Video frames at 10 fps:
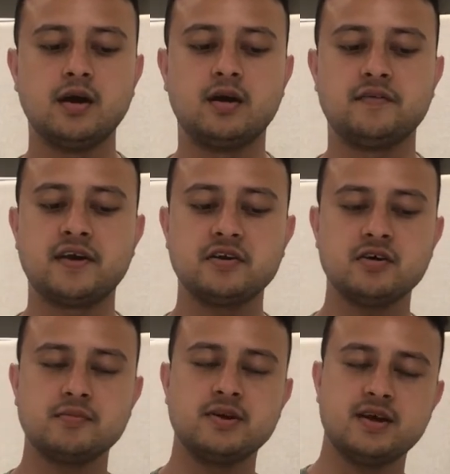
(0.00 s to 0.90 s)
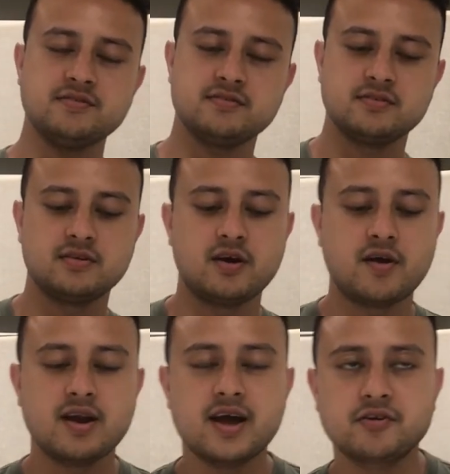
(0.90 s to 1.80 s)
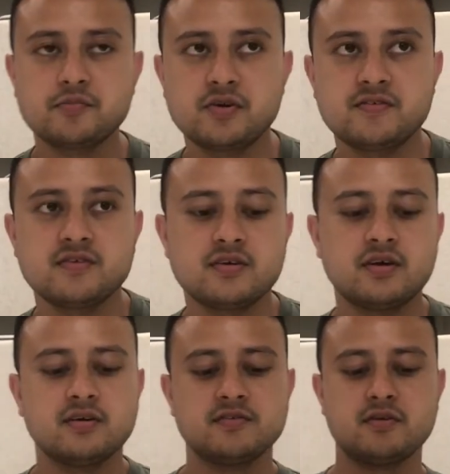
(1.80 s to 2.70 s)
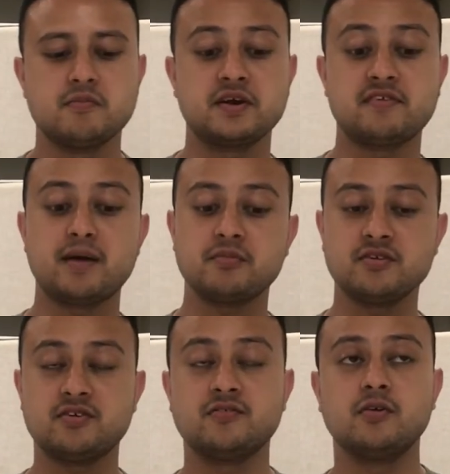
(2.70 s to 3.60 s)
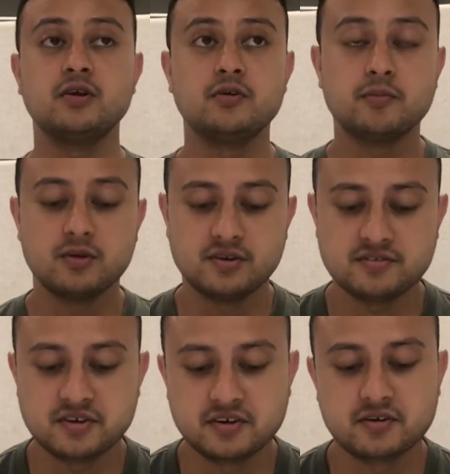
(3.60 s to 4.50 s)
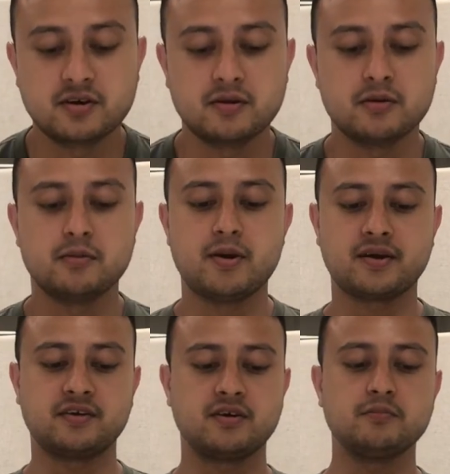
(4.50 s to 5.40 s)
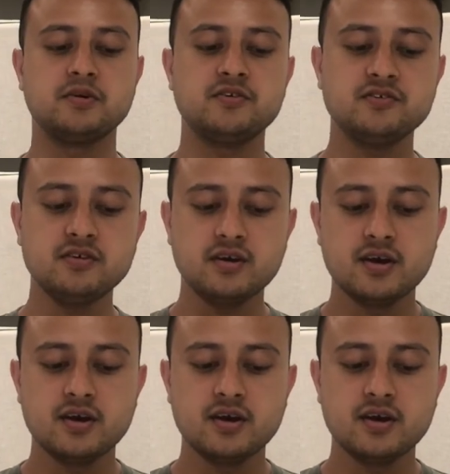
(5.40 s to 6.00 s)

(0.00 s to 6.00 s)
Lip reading: Thank you, Avinash. I'd like to present on some examples of oligopolistic market competition.